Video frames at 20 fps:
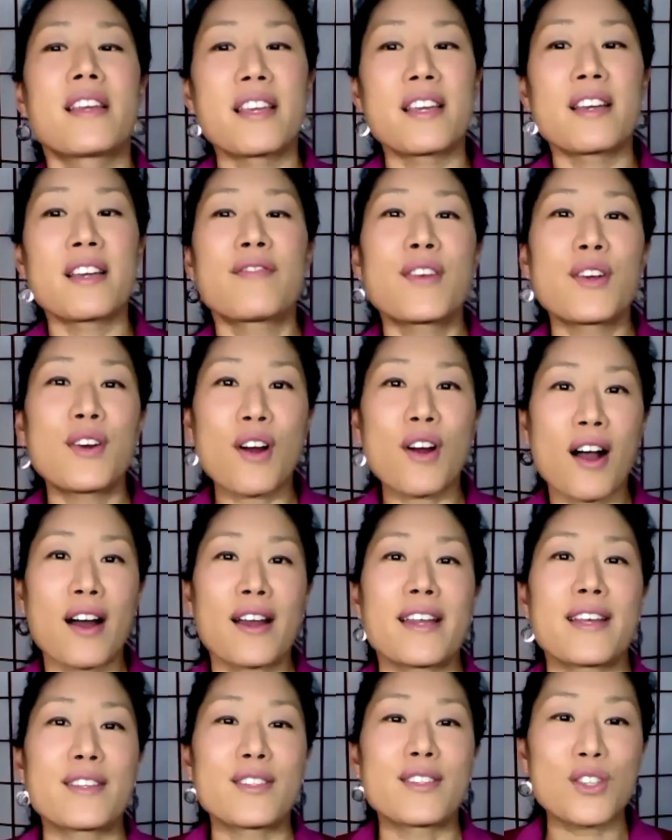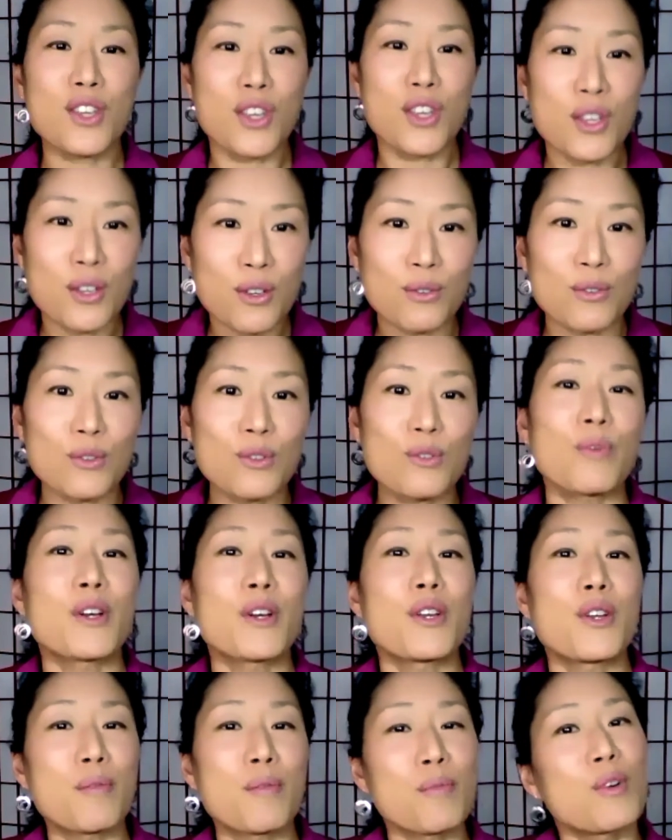Give your audience cues
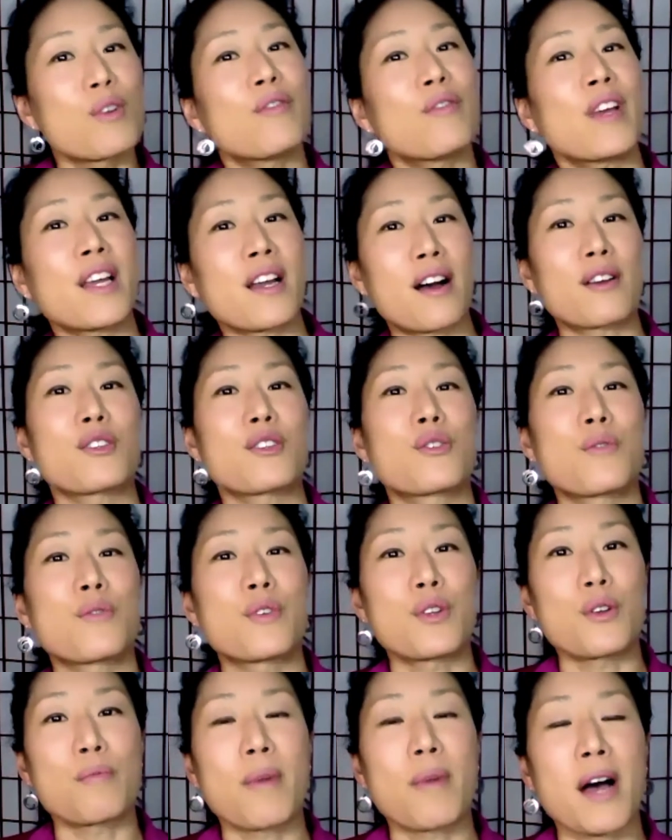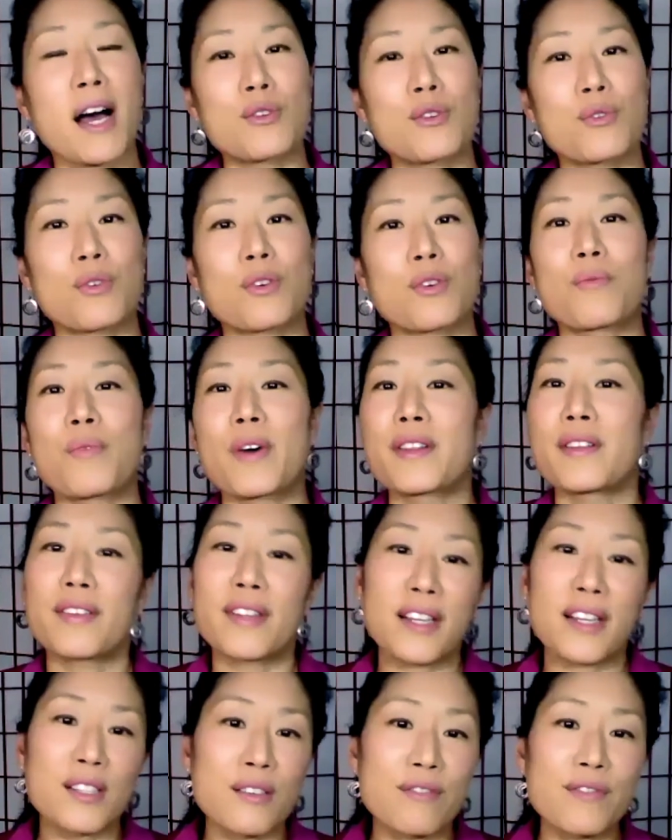when you're moving on to a new module,
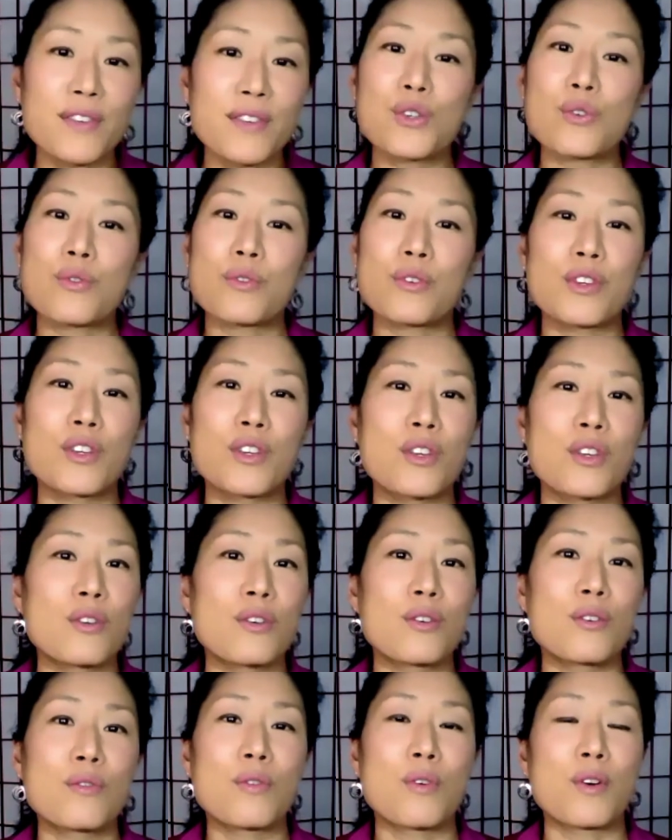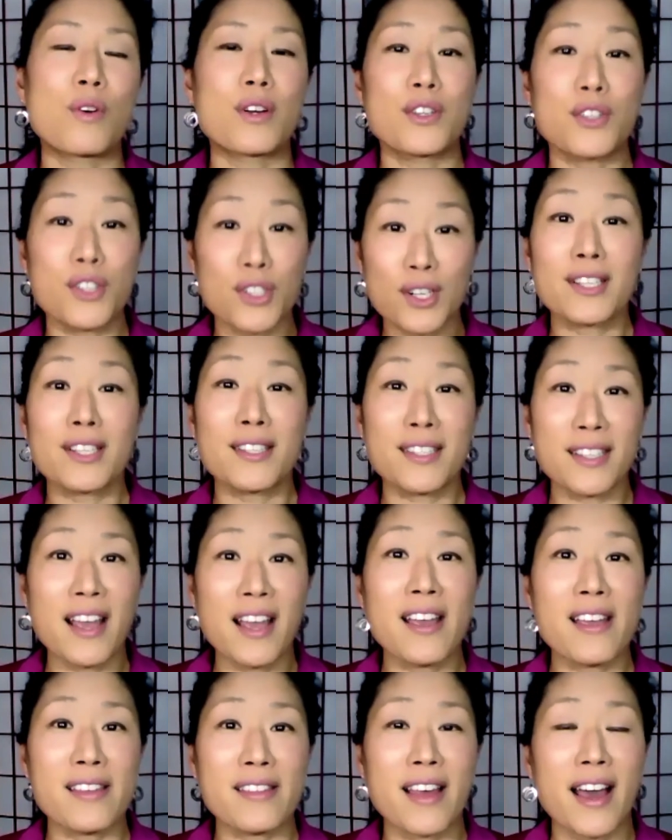whether that's a visual cue or just
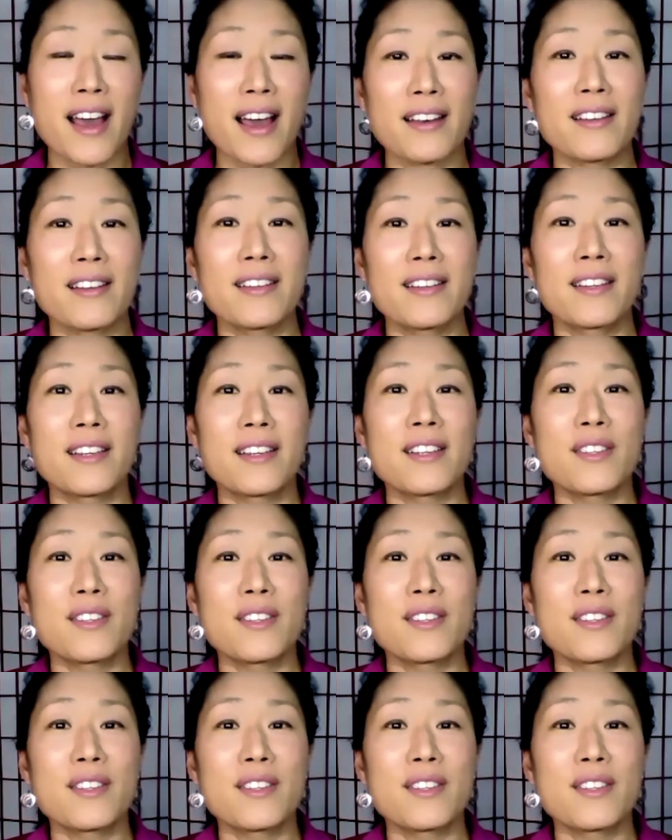saying that.